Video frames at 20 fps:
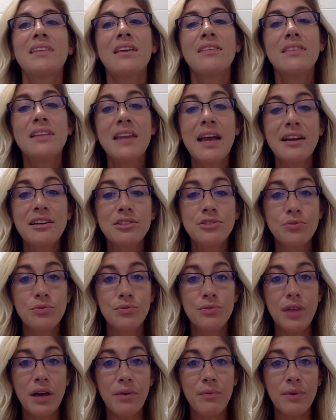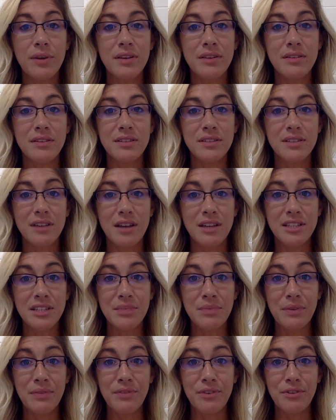The next tool that we discussed
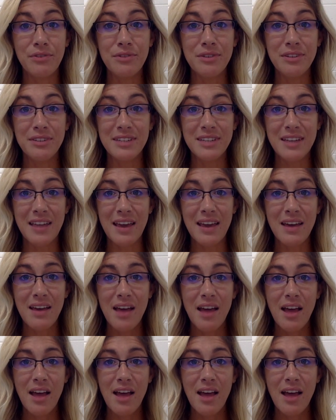and reviewed today